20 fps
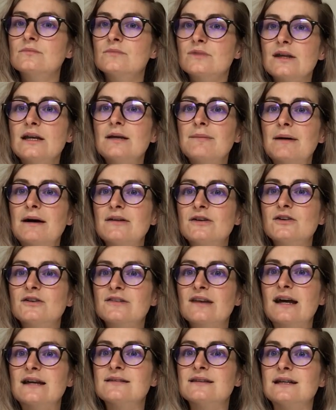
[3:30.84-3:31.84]
Think about your
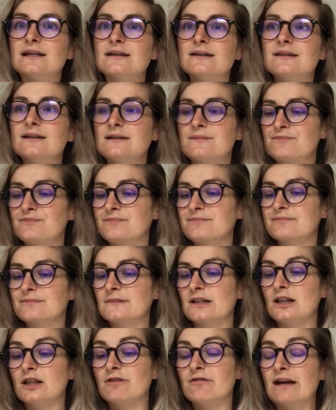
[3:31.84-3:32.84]
sizing.
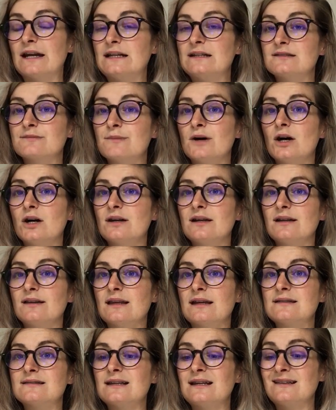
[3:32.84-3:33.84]
Lorraine is marking
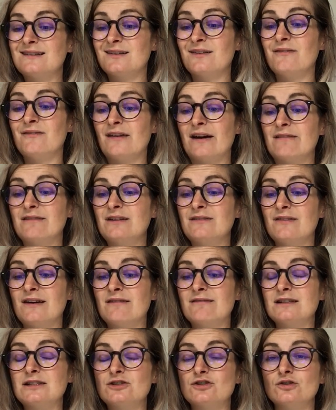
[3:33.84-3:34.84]
this. It's a very,
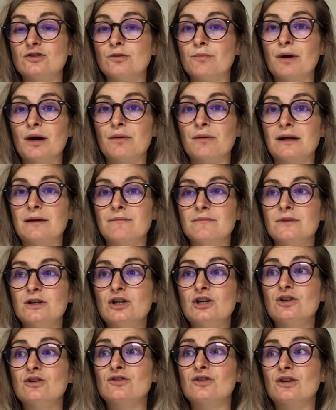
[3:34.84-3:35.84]
very short poem,
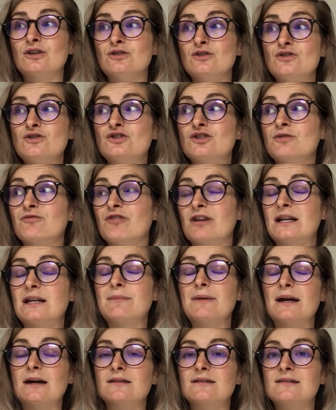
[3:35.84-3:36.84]
so you should really
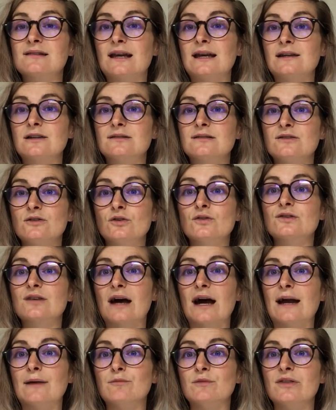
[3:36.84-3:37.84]
be able to take your
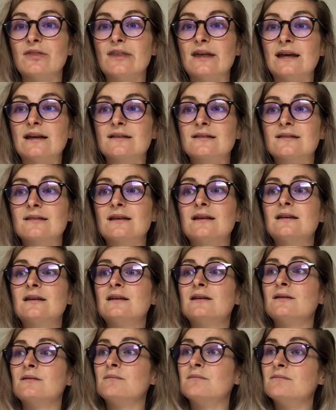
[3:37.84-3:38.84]
time with this.
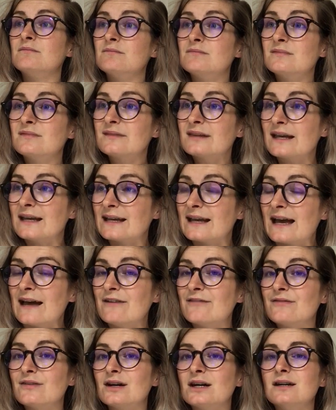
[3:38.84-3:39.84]
Take
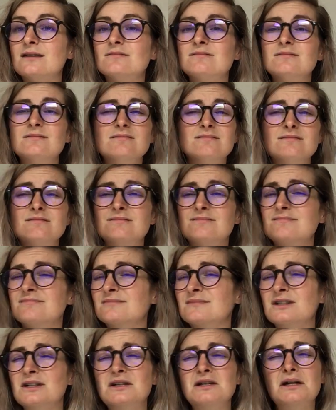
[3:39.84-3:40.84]
effort.
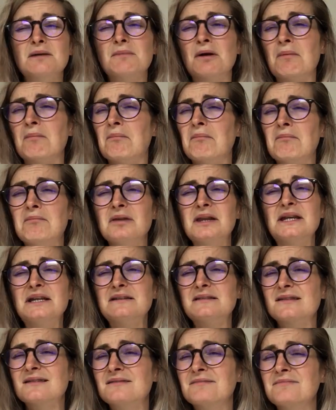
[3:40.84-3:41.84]
Come on,
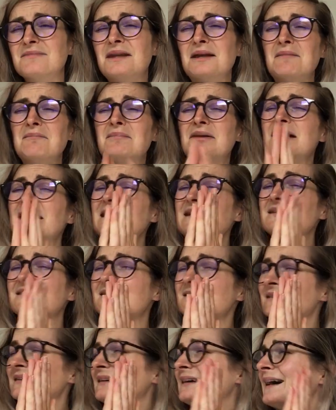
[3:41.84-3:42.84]
please. Please,
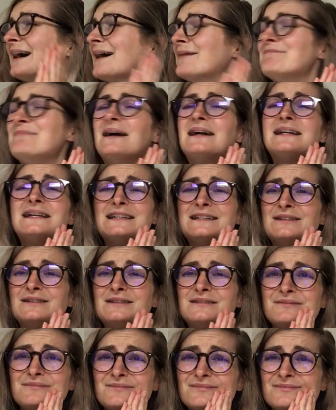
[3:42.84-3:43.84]
I'm begging you.
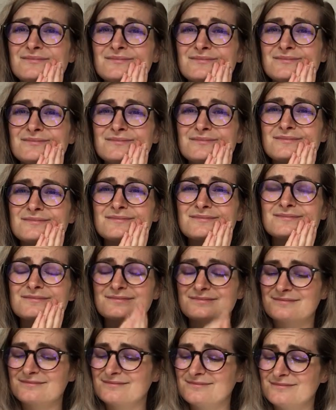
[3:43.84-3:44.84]

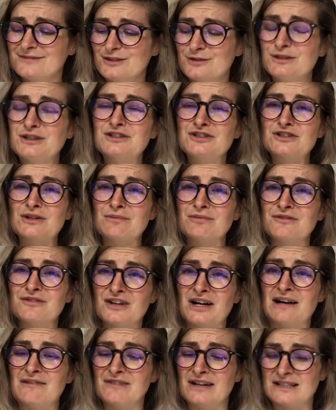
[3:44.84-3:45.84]
Do a good job with
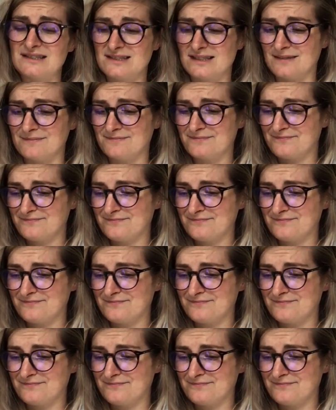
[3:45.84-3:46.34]
your handwriting.